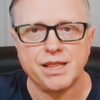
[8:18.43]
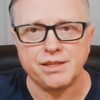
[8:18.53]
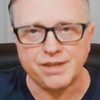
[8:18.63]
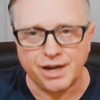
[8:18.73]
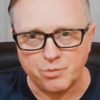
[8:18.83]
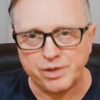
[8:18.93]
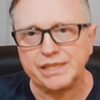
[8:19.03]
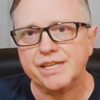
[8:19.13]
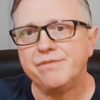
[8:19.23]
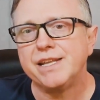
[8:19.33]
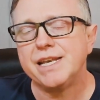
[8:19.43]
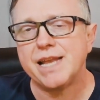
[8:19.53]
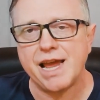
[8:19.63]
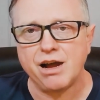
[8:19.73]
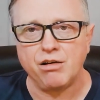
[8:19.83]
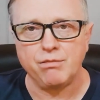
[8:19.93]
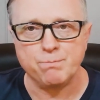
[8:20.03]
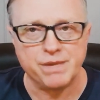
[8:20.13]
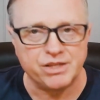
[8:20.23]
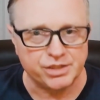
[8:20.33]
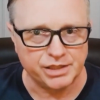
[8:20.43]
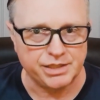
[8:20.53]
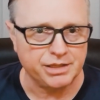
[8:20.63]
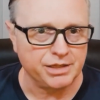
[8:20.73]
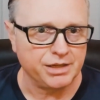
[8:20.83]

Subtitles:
the time we live in now, mentally,